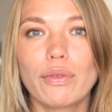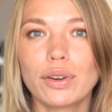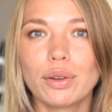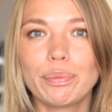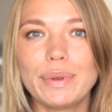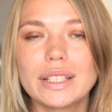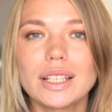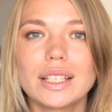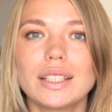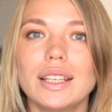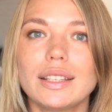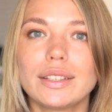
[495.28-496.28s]
your
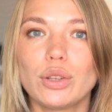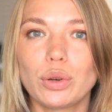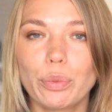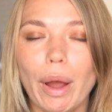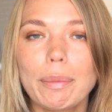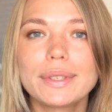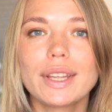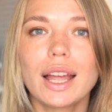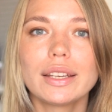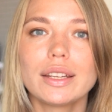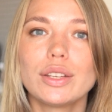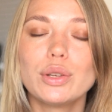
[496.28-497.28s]
business is your
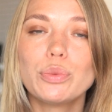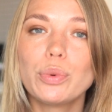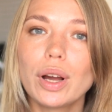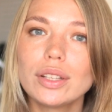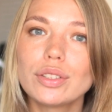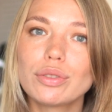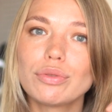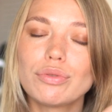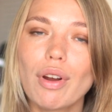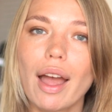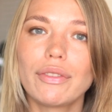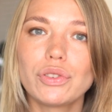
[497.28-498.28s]
website, and you want to
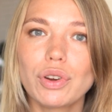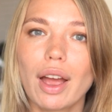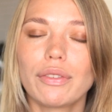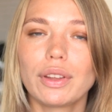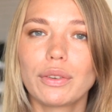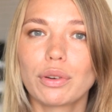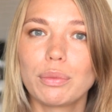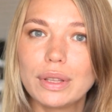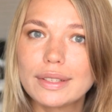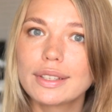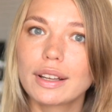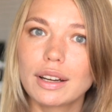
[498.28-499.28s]
drive traffic from
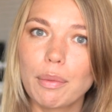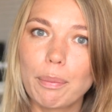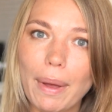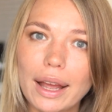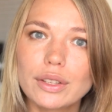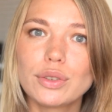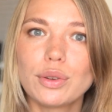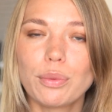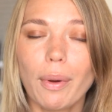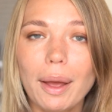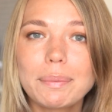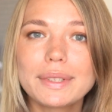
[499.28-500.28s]
Instagram back to
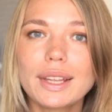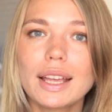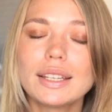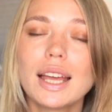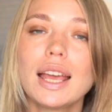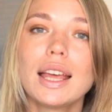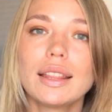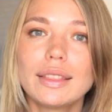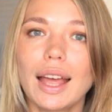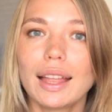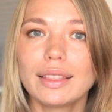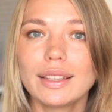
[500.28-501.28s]
your website,
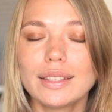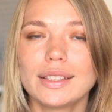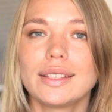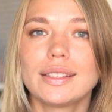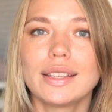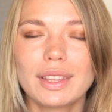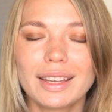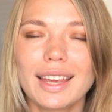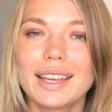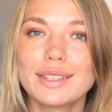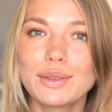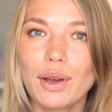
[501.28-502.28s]
then this is the
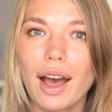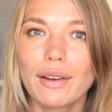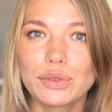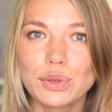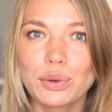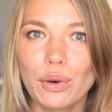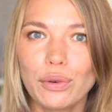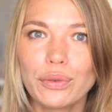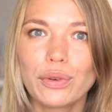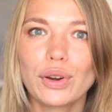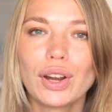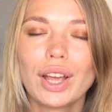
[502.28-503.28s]
case you have to go
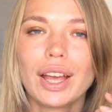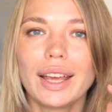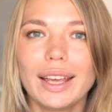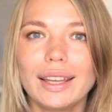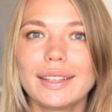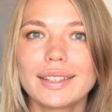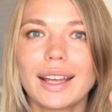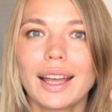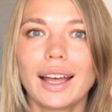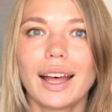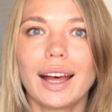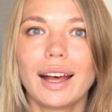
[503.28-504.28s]
for, is
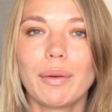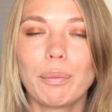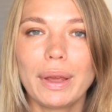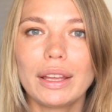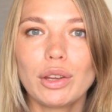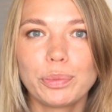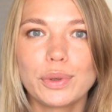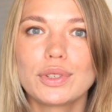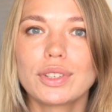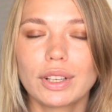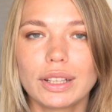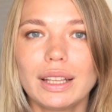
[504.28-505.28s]
make your
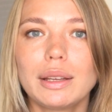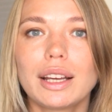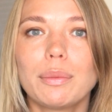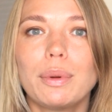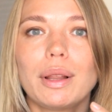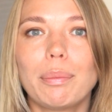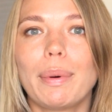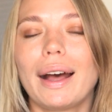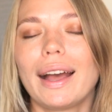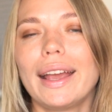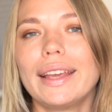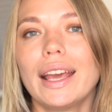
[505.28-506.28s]
post clickable
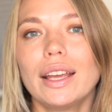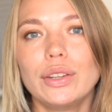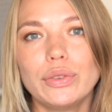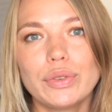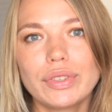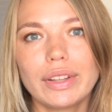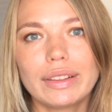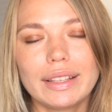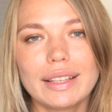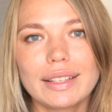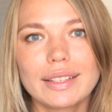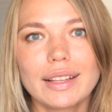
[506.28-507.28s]
by using
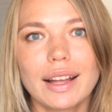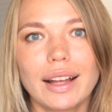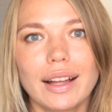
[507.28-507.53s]
this